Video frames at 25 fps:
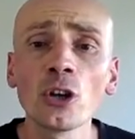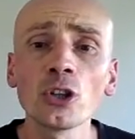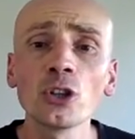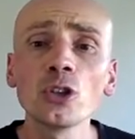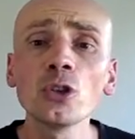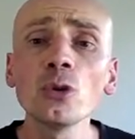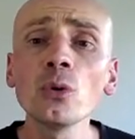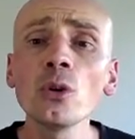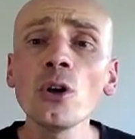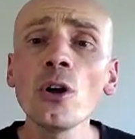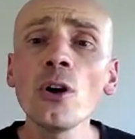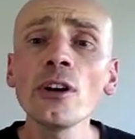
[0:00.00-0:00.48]

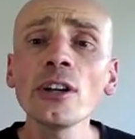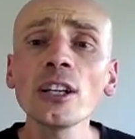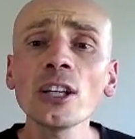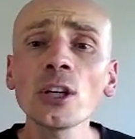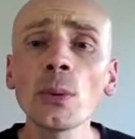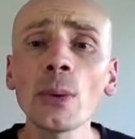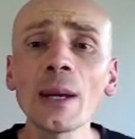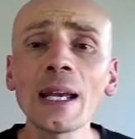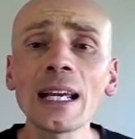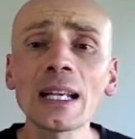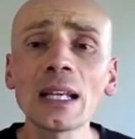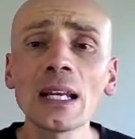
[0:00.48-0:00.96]
you
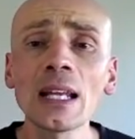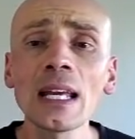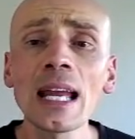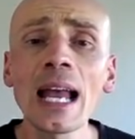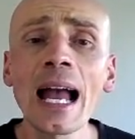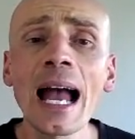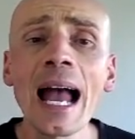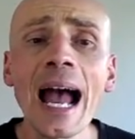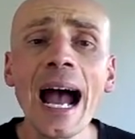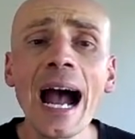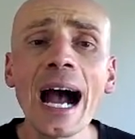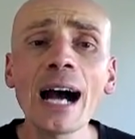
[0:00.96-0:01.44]
learn quickly
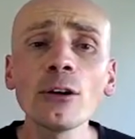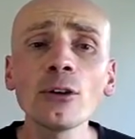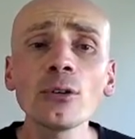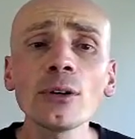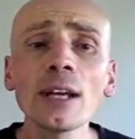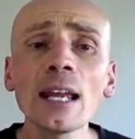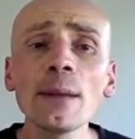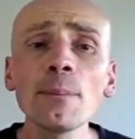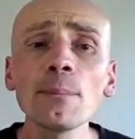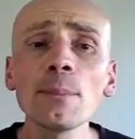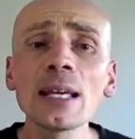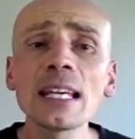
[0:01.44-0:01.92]
how to
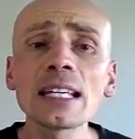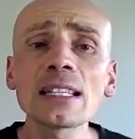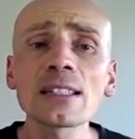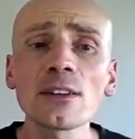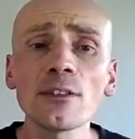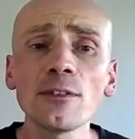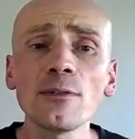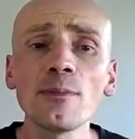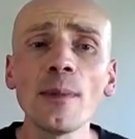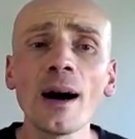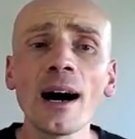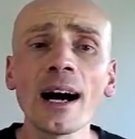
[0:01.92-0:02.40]
get peace
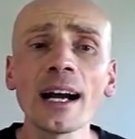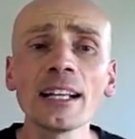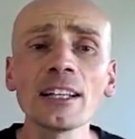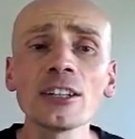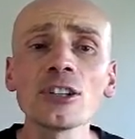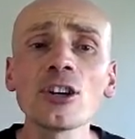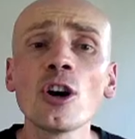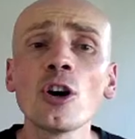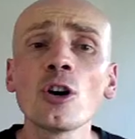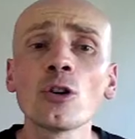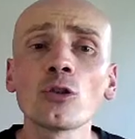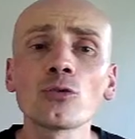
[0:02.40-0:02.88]
of
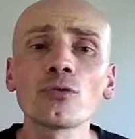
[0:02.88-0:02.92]
mind,